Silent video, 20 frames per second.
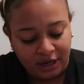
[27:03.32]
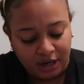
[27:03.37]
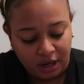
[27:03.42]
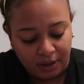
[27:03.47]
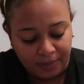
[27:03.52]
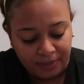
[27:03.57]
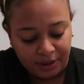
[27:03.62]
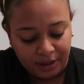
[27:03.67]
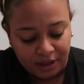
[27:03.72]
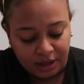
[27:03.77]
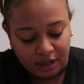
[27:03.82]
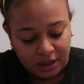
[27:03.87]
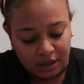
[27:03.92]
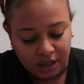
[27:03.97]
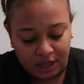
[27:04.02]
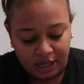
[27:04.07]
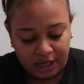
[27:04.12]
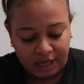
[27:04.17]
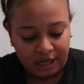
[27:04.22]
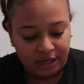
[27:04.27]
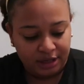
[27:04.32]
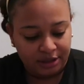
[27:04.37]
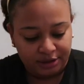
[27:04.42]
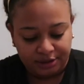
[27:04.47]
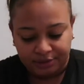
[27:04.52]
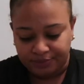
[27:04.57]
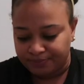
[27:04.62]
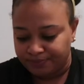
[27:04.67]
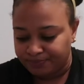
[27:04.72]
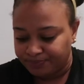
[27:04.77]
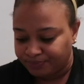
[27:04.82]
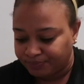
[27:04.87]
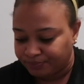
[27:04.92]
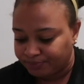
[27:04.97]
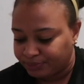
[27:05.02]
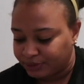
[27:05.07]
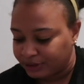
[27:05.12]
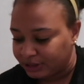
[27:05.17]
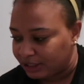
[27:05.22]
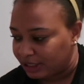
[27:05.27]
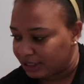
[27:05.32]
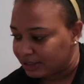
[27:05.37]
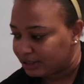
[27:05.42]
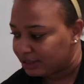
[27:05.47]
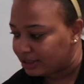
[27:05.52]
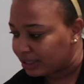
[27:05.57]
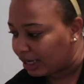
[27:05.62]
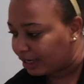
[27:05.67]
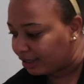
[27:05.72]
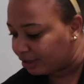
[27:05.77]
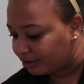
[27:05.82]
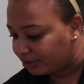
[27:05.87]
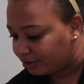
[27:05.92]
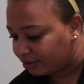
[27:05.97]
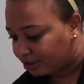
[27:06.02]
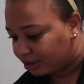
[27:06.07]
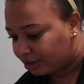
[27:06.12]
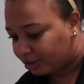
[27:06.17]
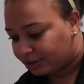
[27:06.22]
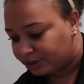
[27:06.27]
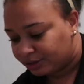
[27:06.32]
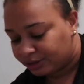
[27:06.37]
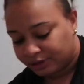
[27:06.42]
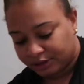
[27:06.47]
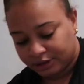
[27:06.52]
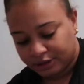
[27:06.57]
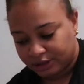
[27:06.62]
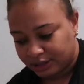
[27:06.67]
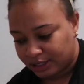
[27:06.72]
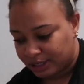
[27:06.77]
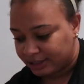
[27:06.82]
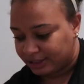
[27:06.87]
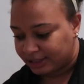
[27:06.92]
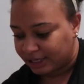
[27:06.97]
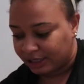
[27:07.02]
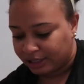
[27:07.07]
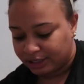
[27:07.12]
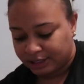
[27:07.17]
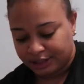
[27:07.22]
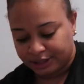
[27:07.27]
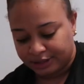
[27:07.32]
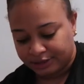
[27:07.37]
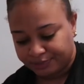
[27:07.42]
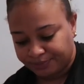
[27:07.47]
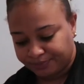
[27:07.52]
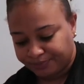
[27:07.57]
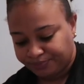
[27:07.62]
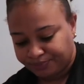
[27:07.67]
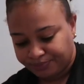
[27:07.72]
it up and put it inside of there.